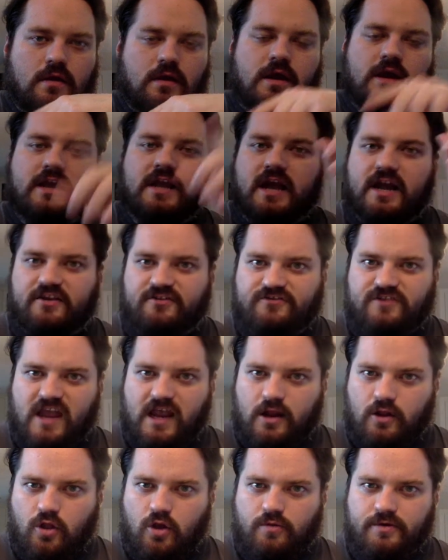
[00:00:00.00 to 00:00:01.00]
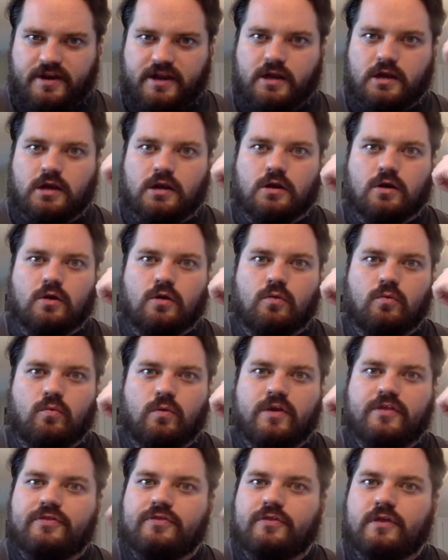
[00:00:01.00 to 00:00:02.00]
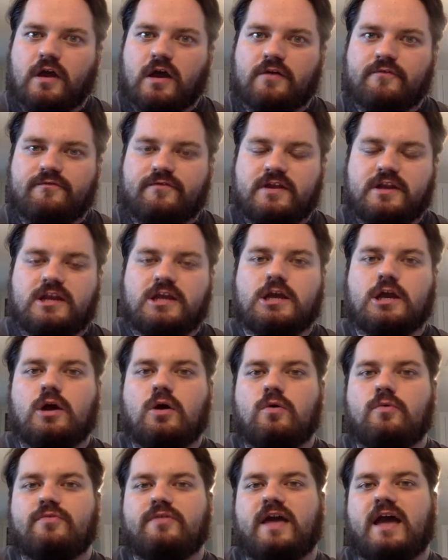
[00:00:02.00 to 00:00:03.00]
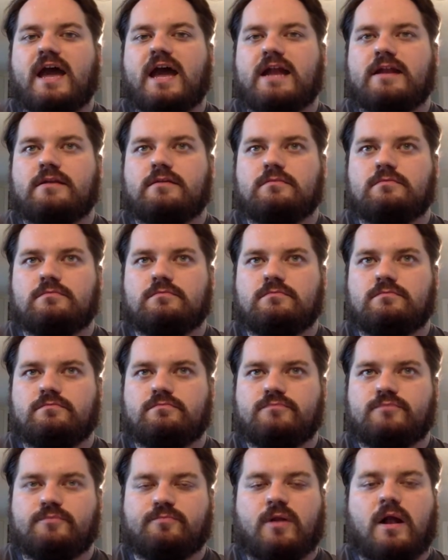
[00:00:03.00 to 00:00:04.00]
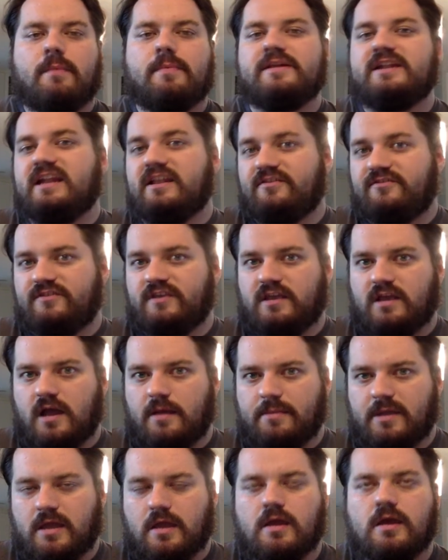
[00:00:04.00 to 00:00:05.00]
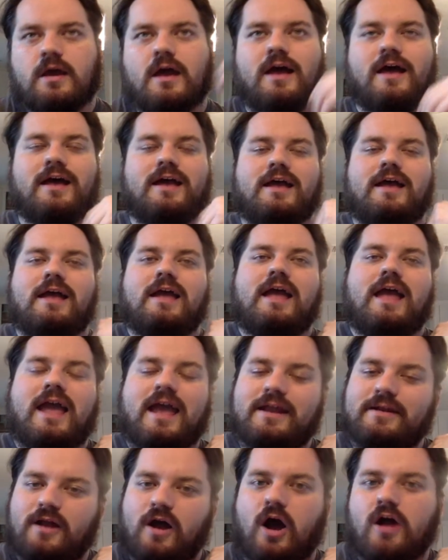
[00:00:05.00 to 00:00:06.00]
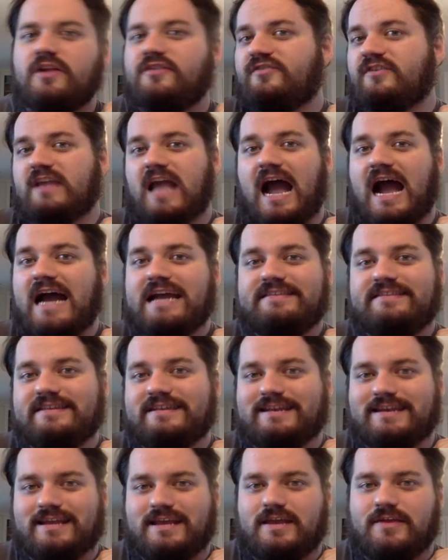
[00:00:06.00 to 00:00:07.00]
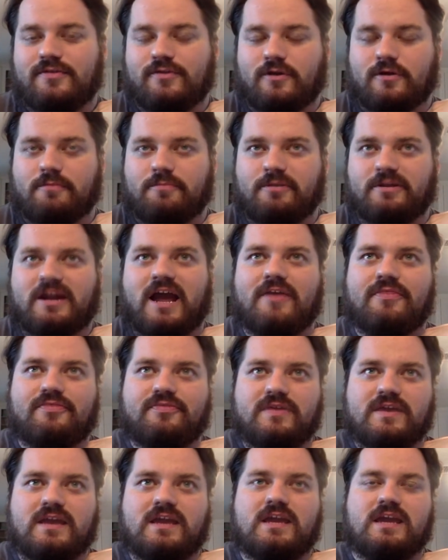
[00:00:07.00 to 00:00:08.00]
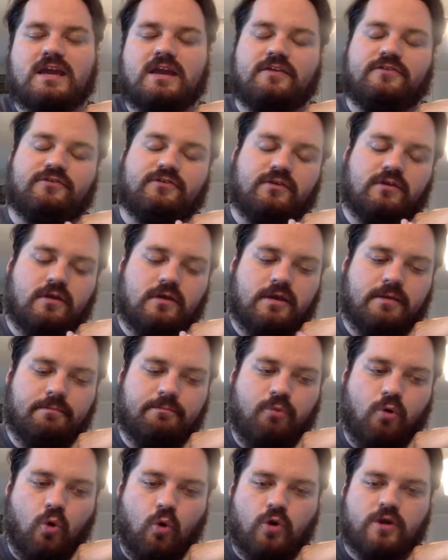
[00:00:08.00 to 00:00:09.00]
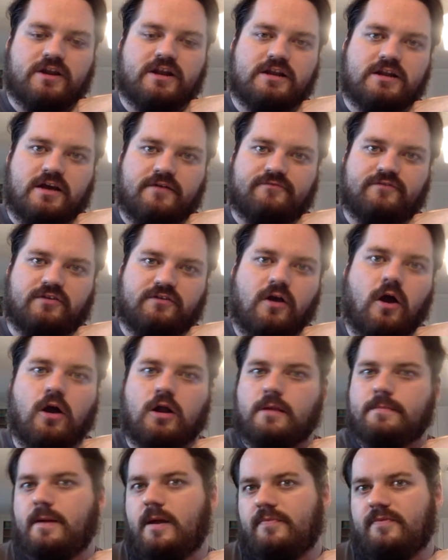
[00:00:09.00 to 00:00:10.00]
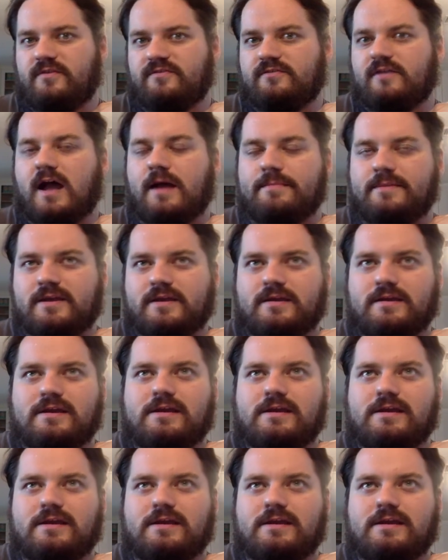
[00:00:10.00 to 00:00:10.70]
Hey guys, CyClone here with a video that we probably didn't see coming. And honestly, I didn't either, but I think it's important enough to talk about this topic.